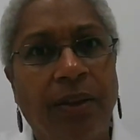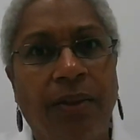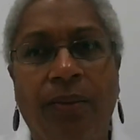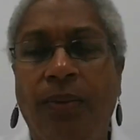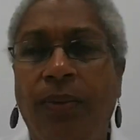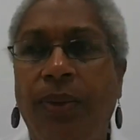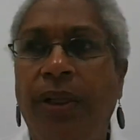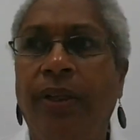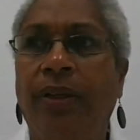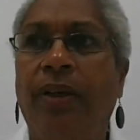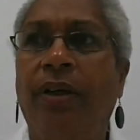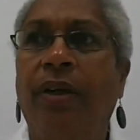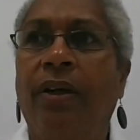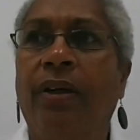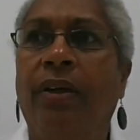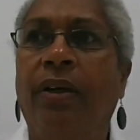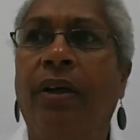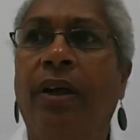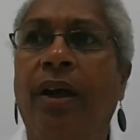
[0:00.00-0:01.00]
We
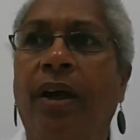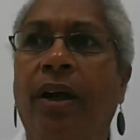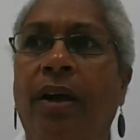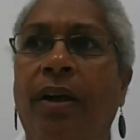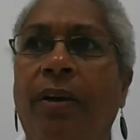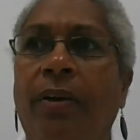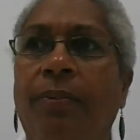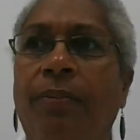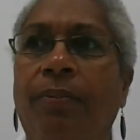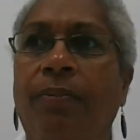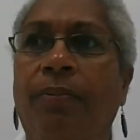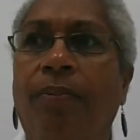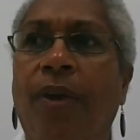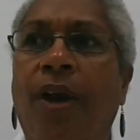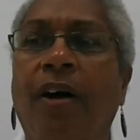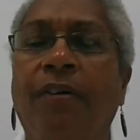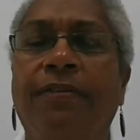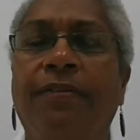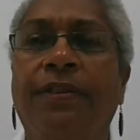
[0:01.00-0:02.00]
are
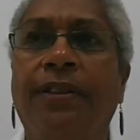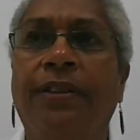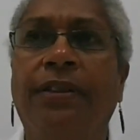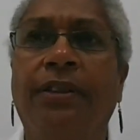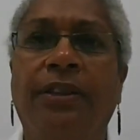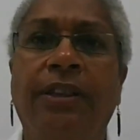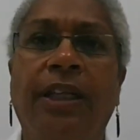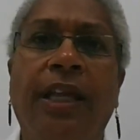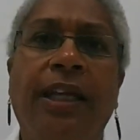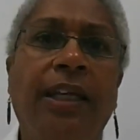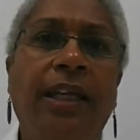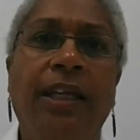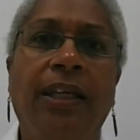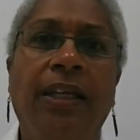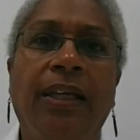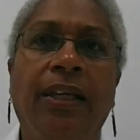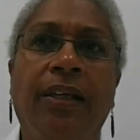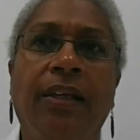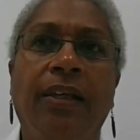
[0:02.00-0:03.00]
often
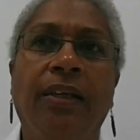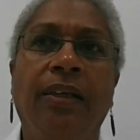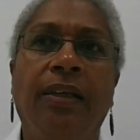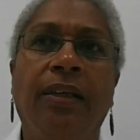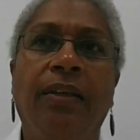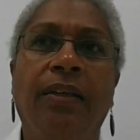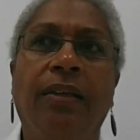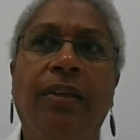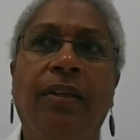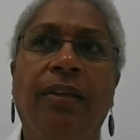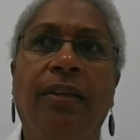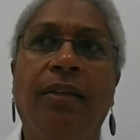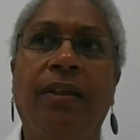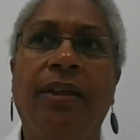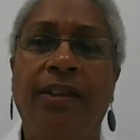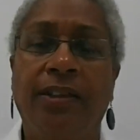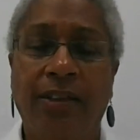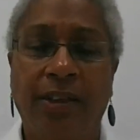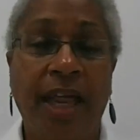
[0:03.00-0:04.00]
taking
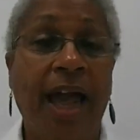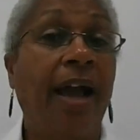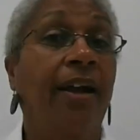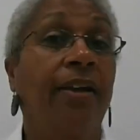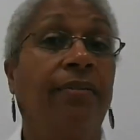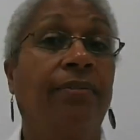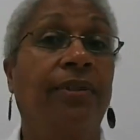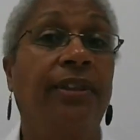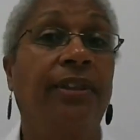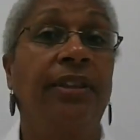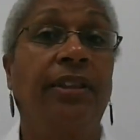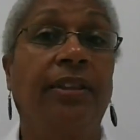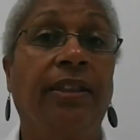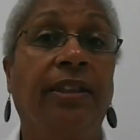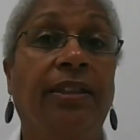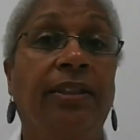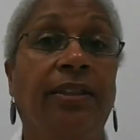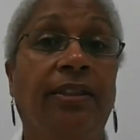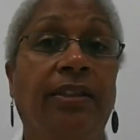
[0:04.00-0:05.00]
this lack of
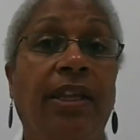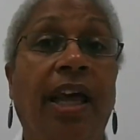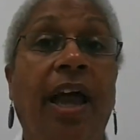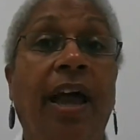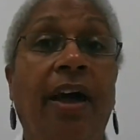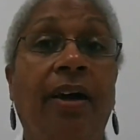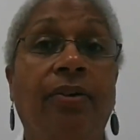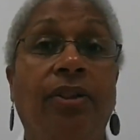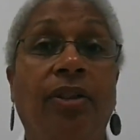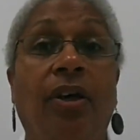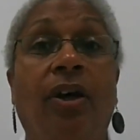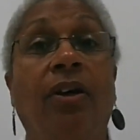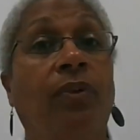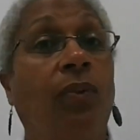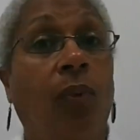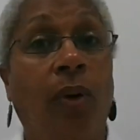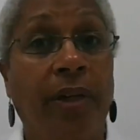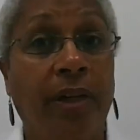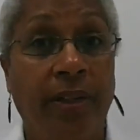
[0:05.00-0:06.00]
resilience out
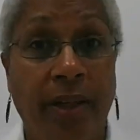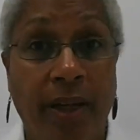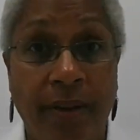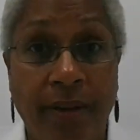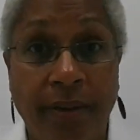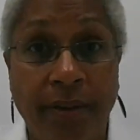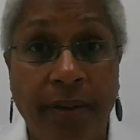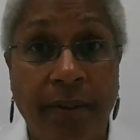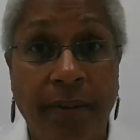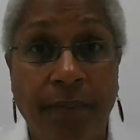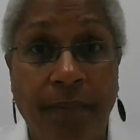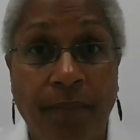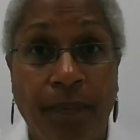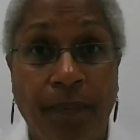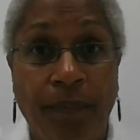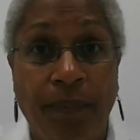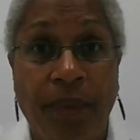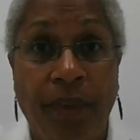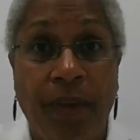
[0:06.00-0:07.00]
on one another.
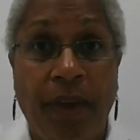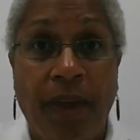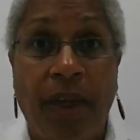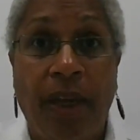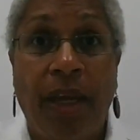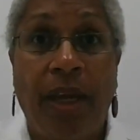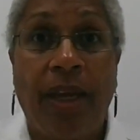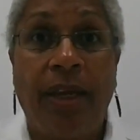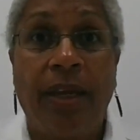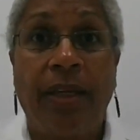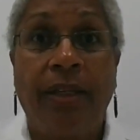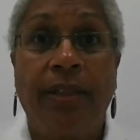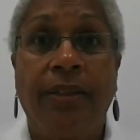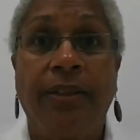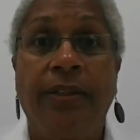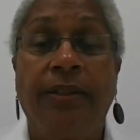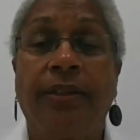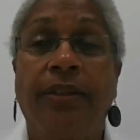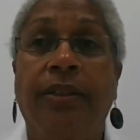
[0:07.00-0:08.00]

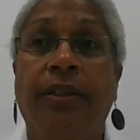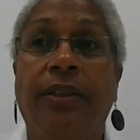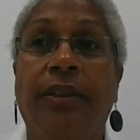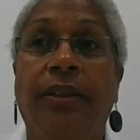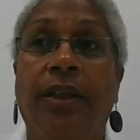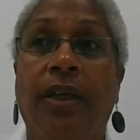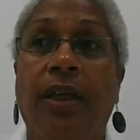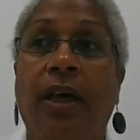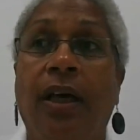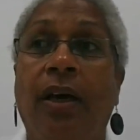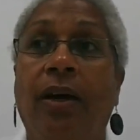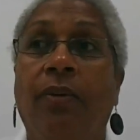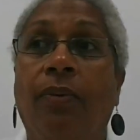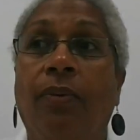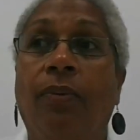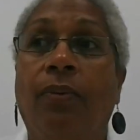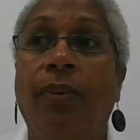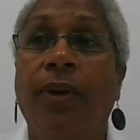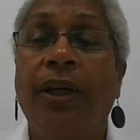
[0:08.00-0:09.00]
And
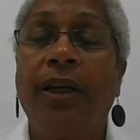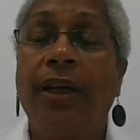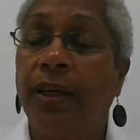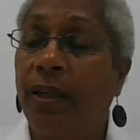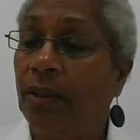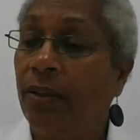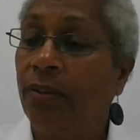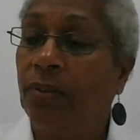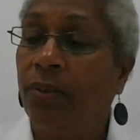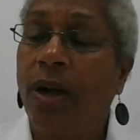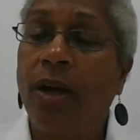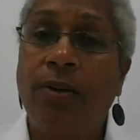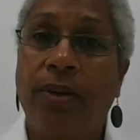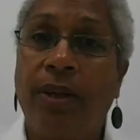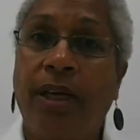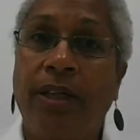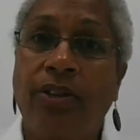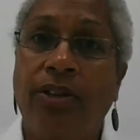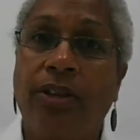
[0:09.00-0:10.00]

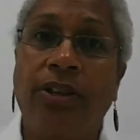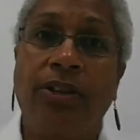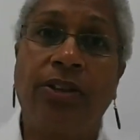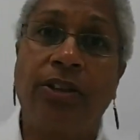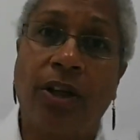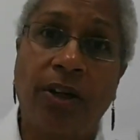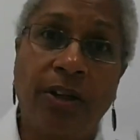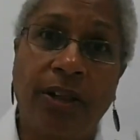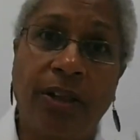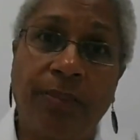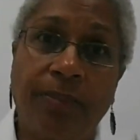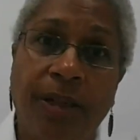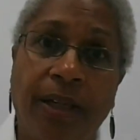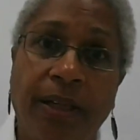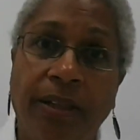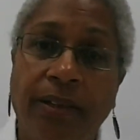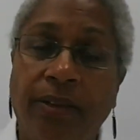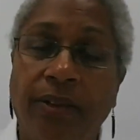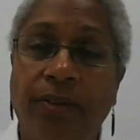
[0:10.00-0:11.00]
Rockwood actually started
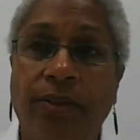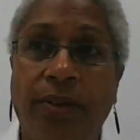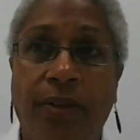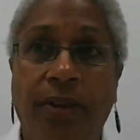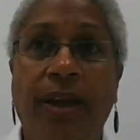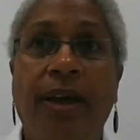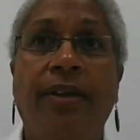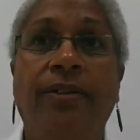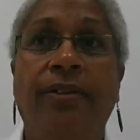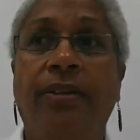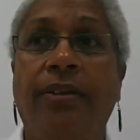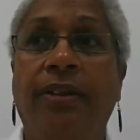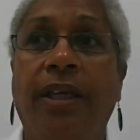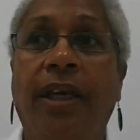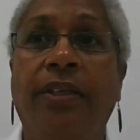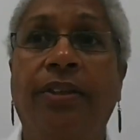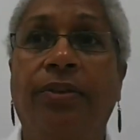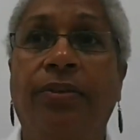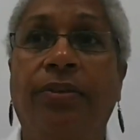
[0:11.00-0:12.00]
back in 2000
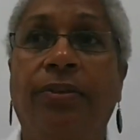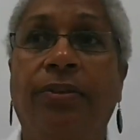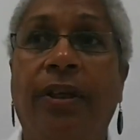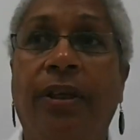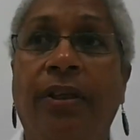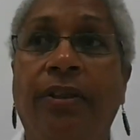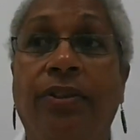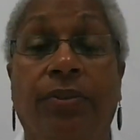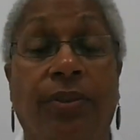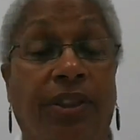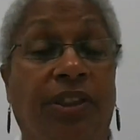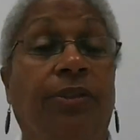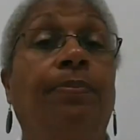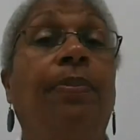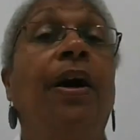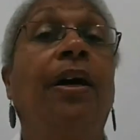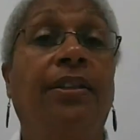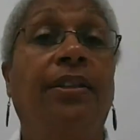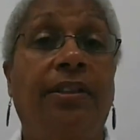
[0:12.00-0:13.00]
as a
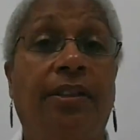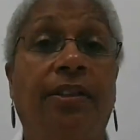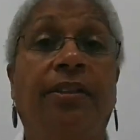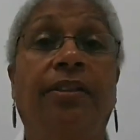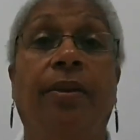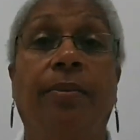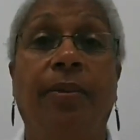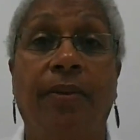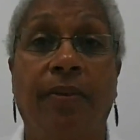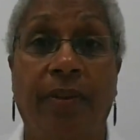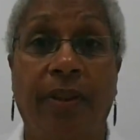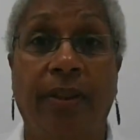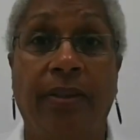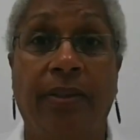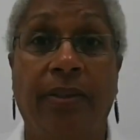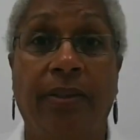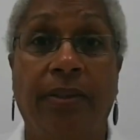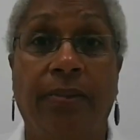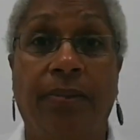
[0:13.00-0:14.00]
response to some of
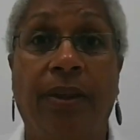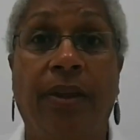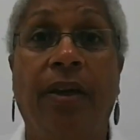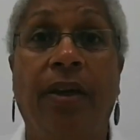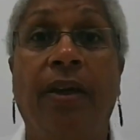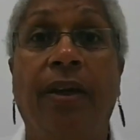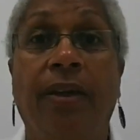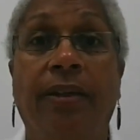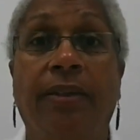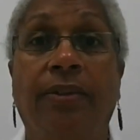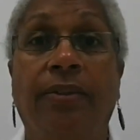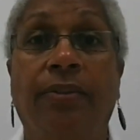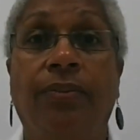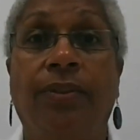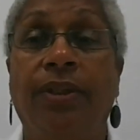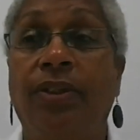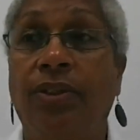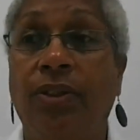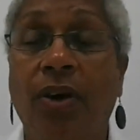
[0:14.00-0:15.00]
this, because
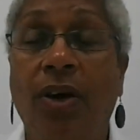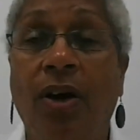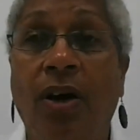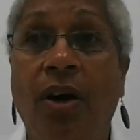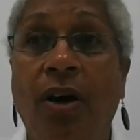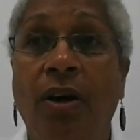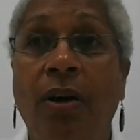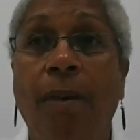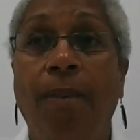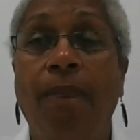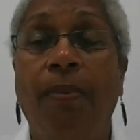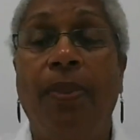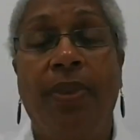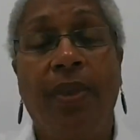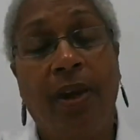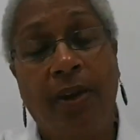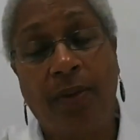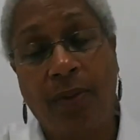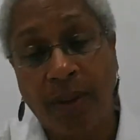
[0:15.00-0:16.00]
we saw,
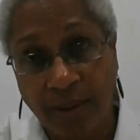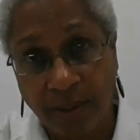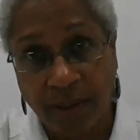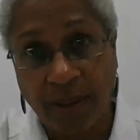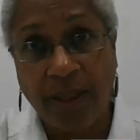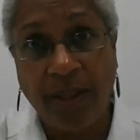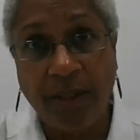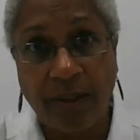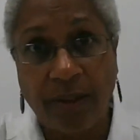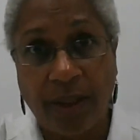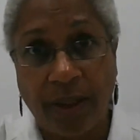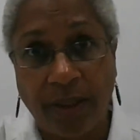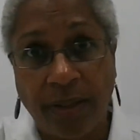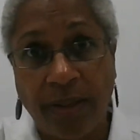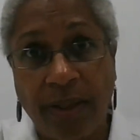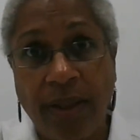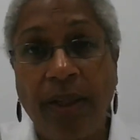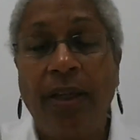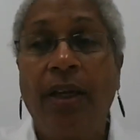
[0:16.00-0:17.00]
I wasn't here
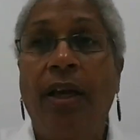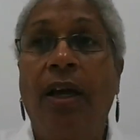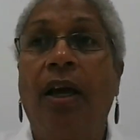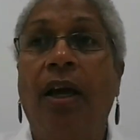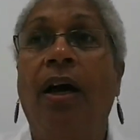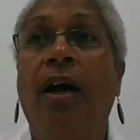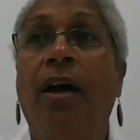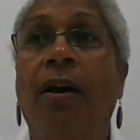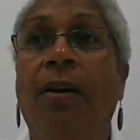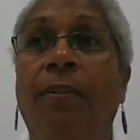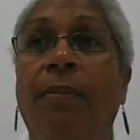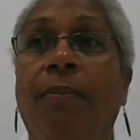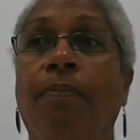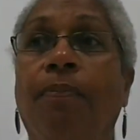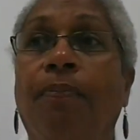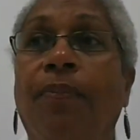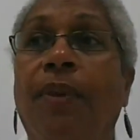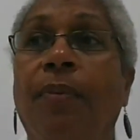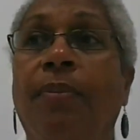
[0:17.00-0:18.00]
then,
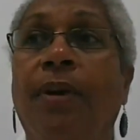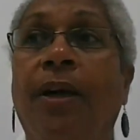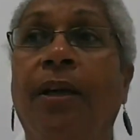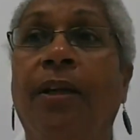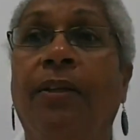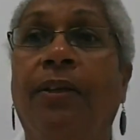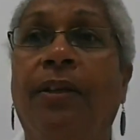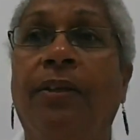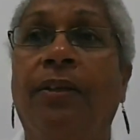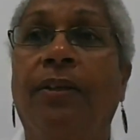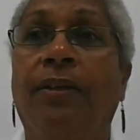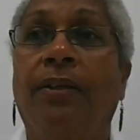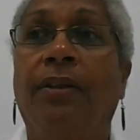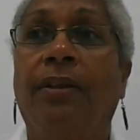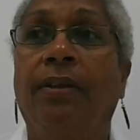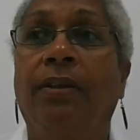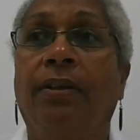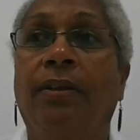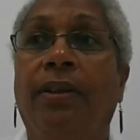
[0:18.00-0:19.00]
but
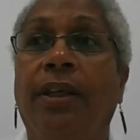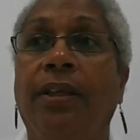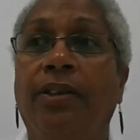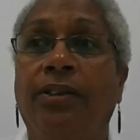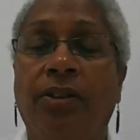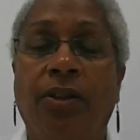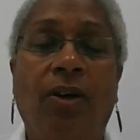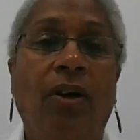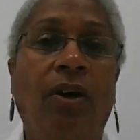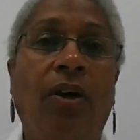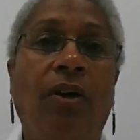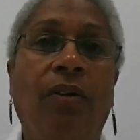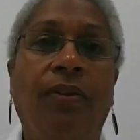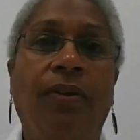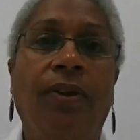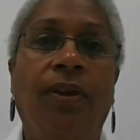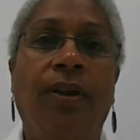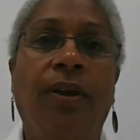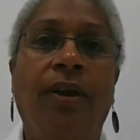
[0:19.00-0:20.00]
they saw